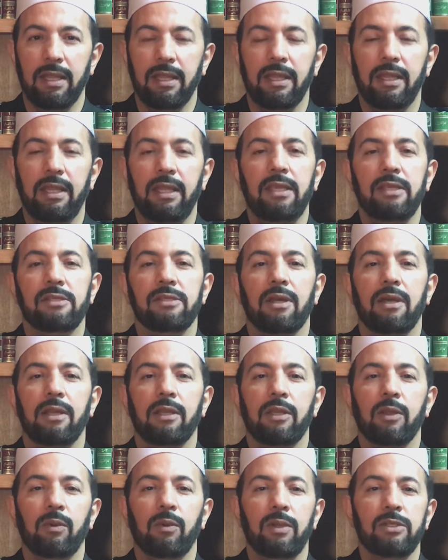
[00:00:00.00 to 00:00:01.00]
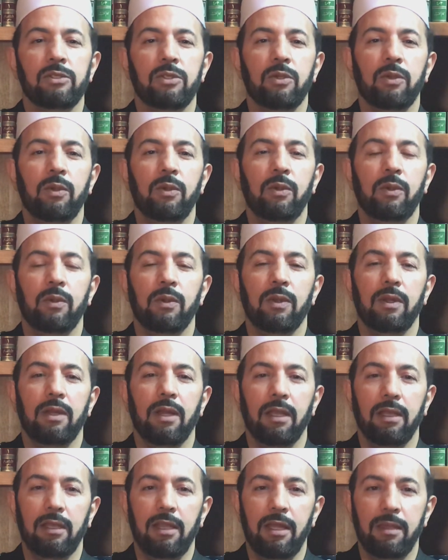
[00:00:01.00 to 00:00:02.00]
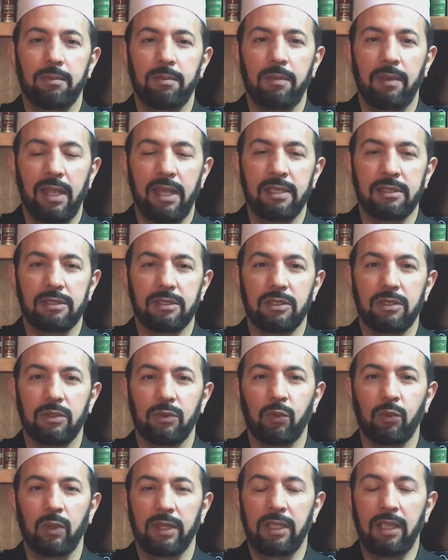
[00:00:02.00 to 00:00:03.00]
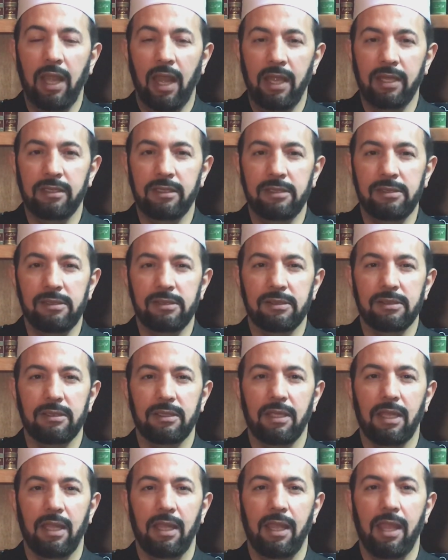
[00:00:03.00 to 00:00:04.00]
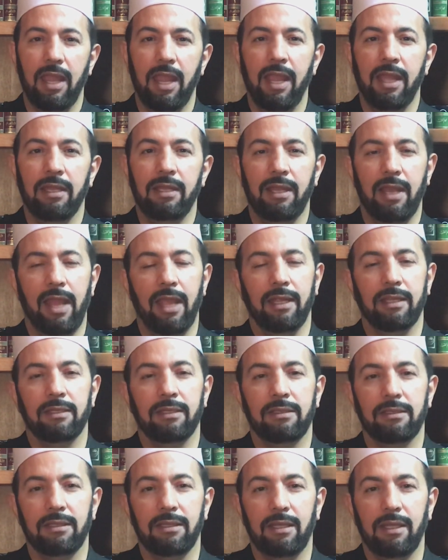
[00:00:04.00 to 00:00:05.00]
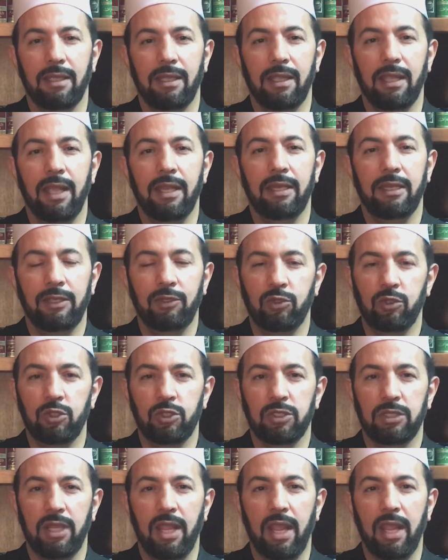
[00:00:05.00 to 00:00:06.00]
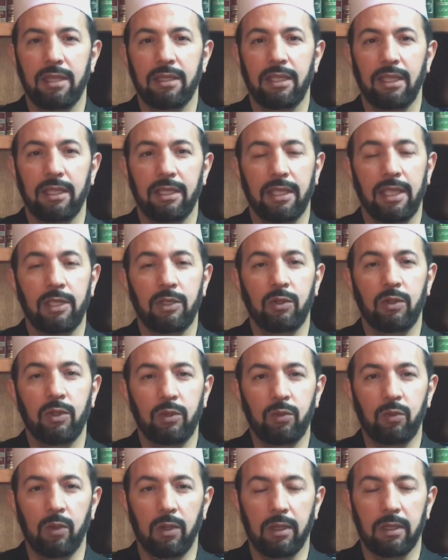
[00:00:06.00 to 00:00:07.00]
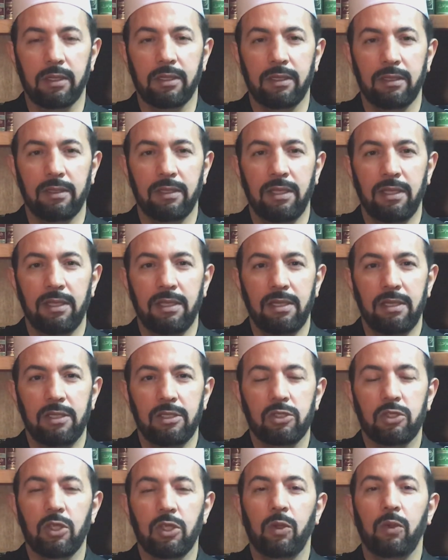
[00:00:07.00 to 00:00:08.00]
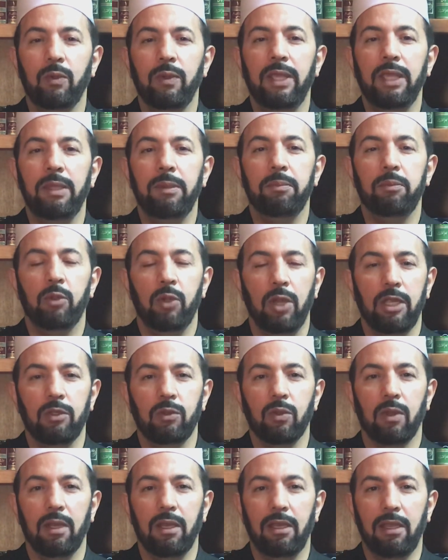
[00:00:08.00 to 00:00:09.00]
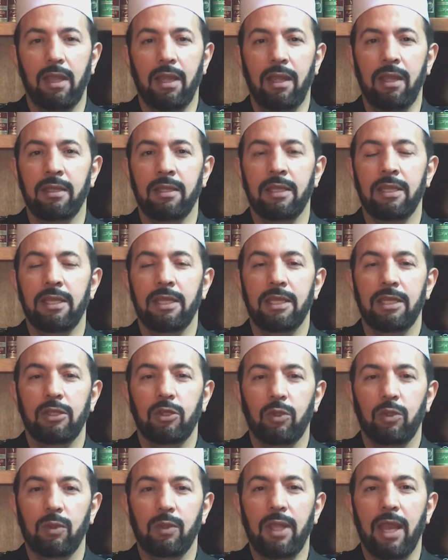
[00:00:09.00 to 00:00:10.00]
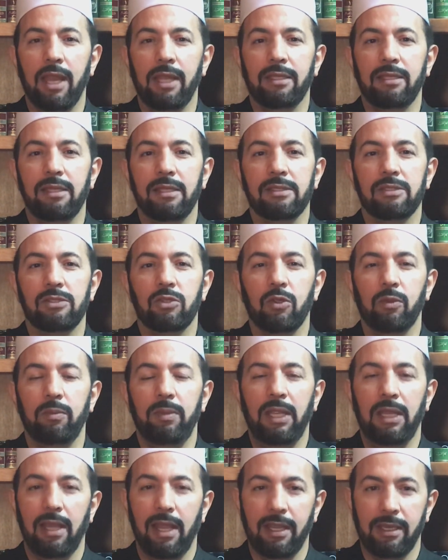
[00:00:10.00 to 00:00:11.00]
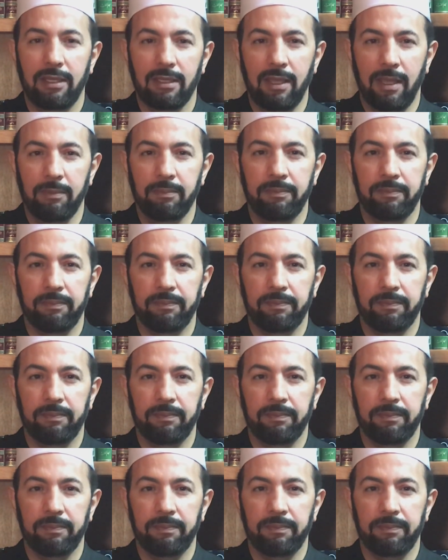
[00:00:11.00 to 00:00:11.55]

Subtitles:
These are the ones who Allah blessed with guidance and light and understanding and good work. So we pray to Allah to guide us to be like them.